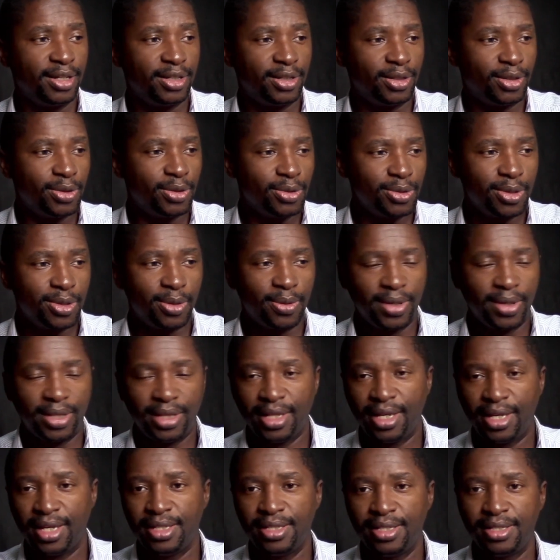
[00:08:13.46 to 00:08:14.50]
Those lower
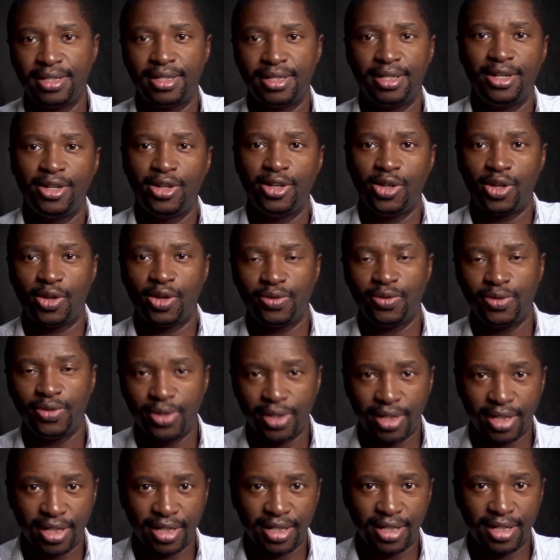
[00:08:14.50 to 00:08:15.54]
thirds, you have
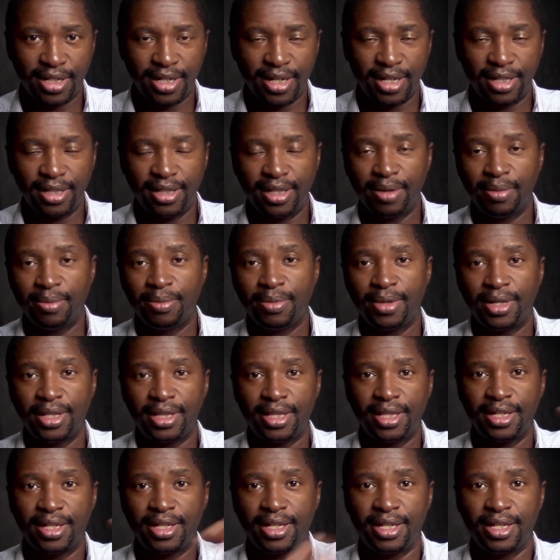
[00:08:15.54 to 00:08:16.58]
to recreate them and
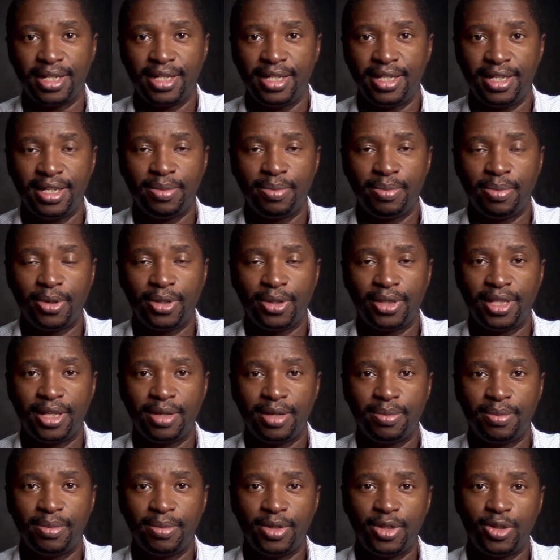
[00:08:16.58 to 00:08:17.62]
then import
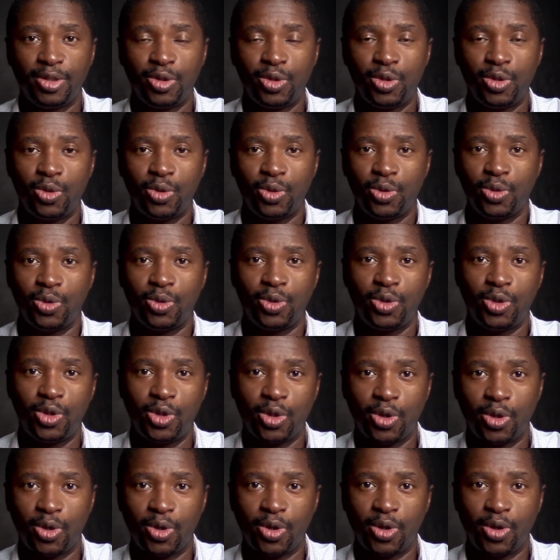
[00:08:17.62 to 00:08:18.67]
them into
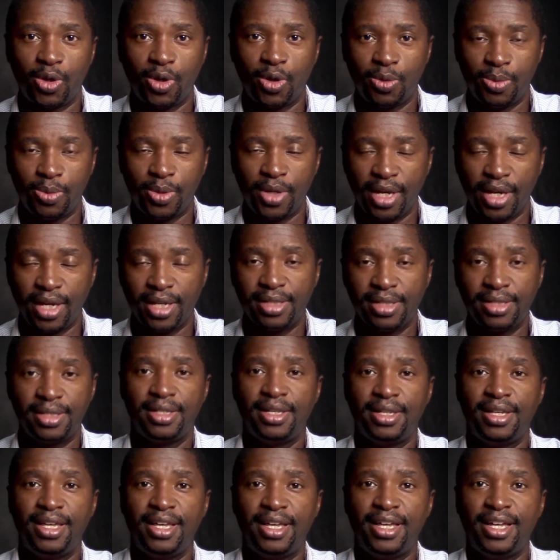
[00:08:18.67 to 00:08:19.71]
your OBS,
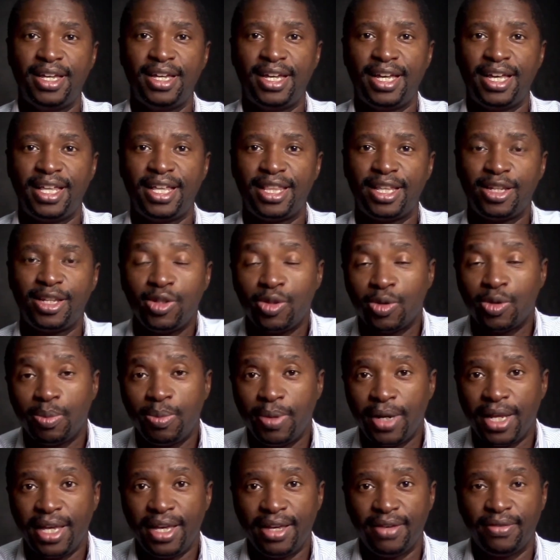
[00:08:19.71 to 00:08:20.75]
and then you
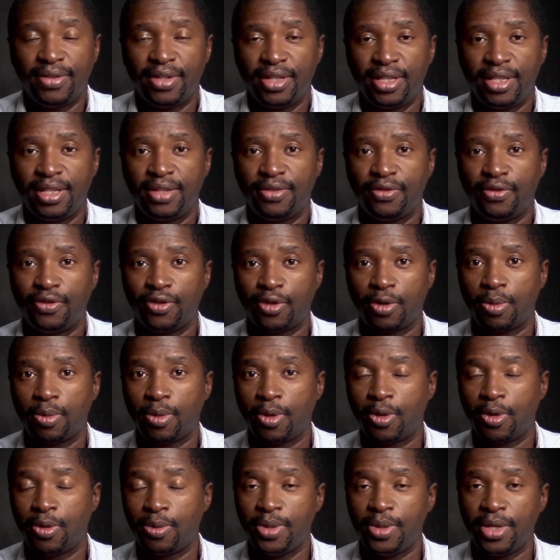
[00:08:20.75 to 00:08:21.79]
play everything from
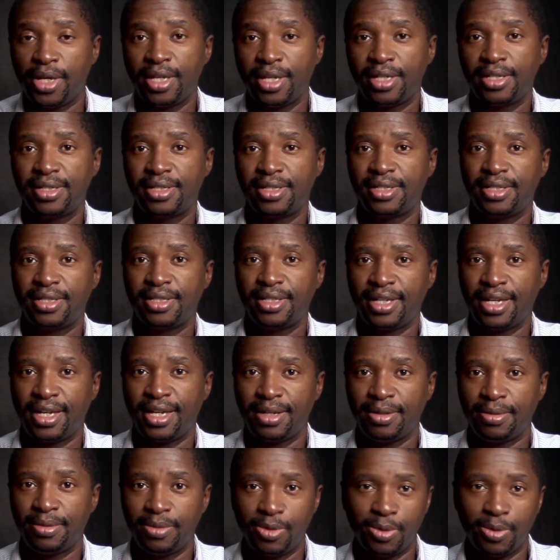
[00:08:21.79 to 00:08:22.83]
OBS,
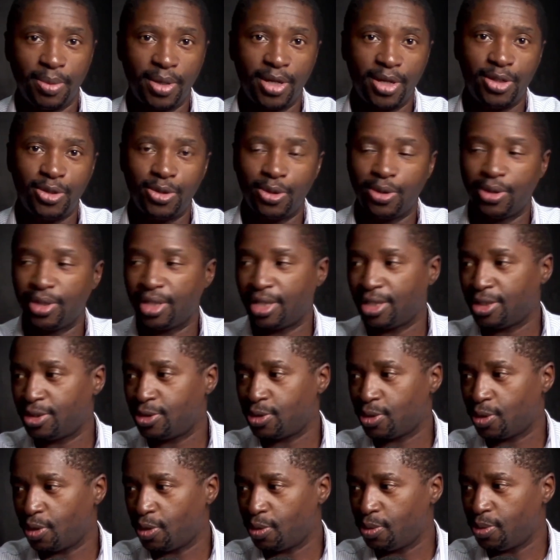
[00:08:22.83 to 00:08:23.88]
and you make sure that
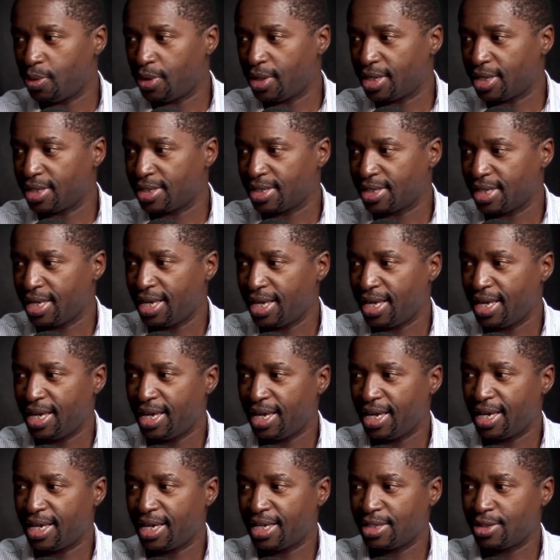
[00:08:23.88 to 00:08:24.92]
your OBS
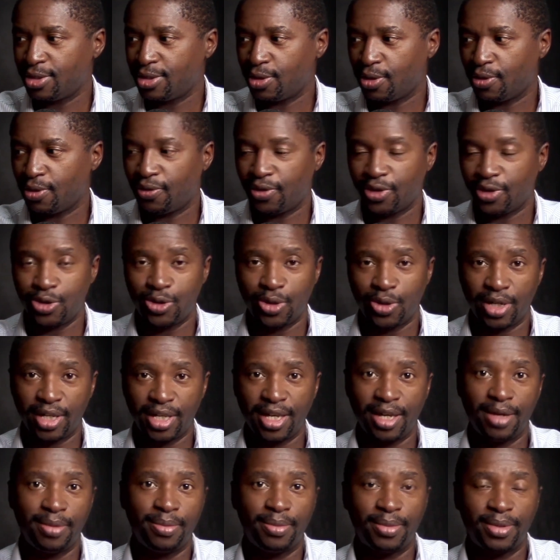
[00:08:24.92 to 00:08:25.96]
has your virtual
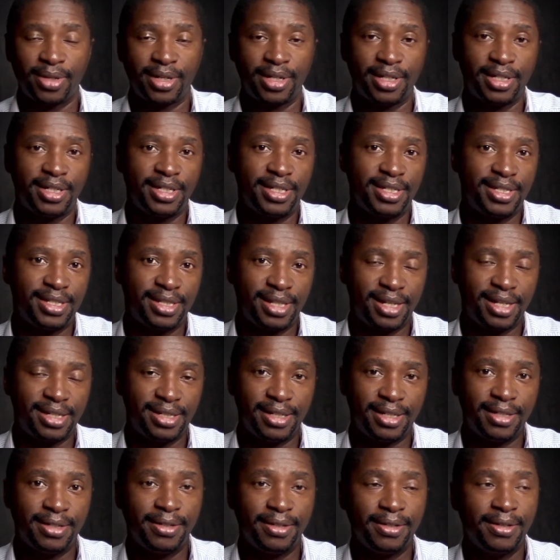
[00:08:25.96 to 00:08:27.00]
camera
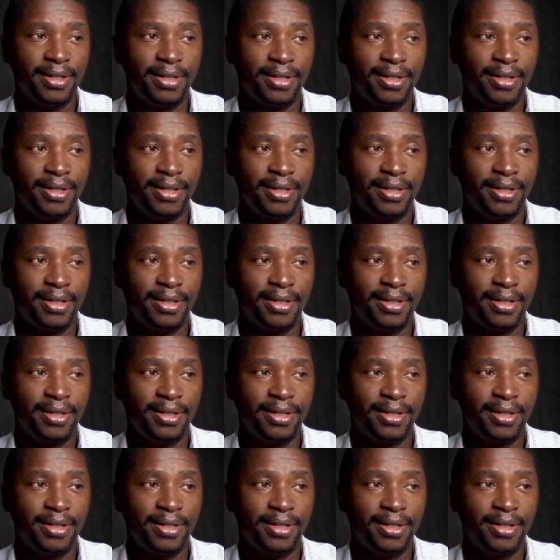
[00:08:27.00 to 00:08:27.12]
started.